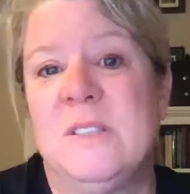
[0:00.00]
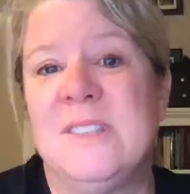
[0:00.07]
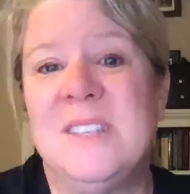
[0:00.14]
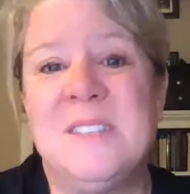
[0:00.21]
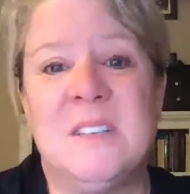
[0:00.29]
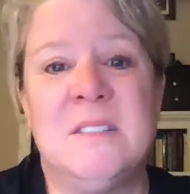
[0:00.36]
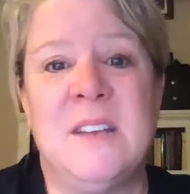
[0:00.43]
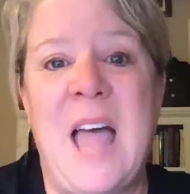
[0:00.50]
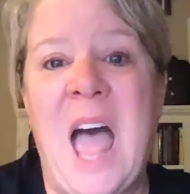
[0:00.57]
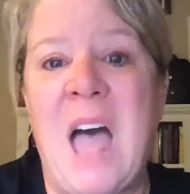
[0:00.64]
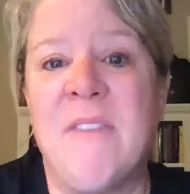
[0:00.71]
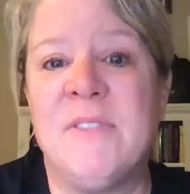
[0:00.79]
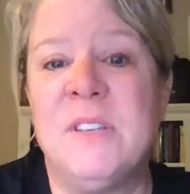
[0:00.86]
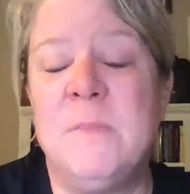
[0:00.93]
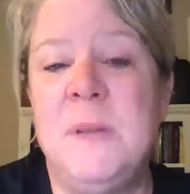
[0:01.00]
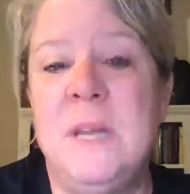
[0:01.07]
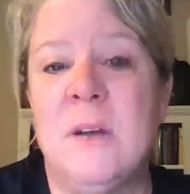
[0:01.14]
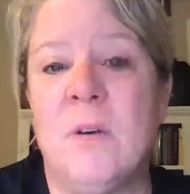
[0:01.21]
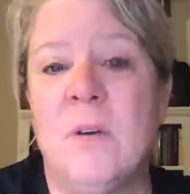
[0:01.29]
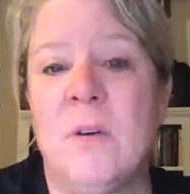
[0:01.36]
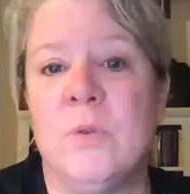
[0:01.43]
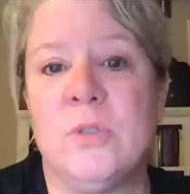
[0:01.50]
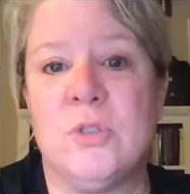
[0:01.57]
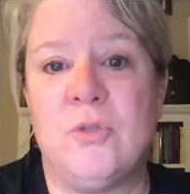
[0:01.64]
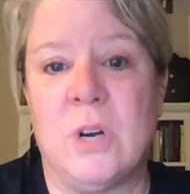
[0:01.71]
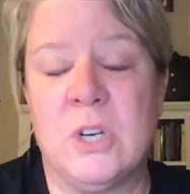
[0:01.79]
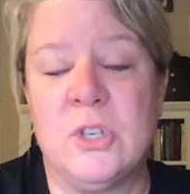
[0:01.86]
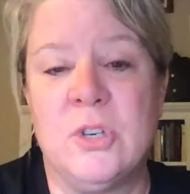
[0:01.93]
This doesn't have to be a real
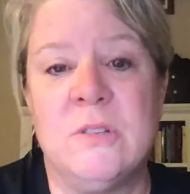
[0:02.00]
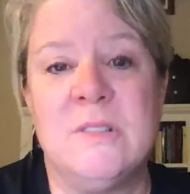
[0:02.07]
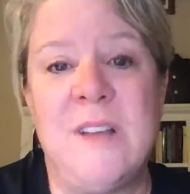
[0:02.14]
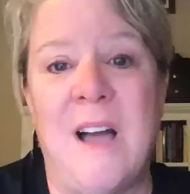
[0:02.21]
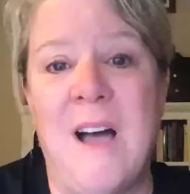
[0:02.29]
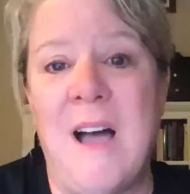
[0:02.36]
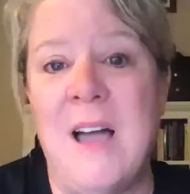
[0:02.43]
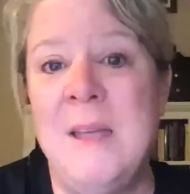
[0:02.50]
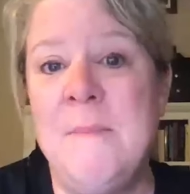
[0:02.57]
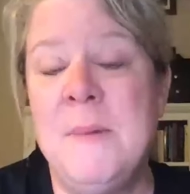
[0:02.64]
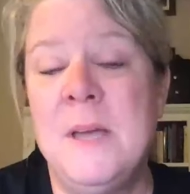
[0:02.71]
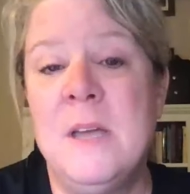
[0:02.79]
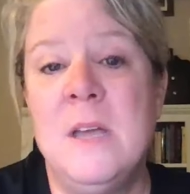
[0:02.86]
structured time.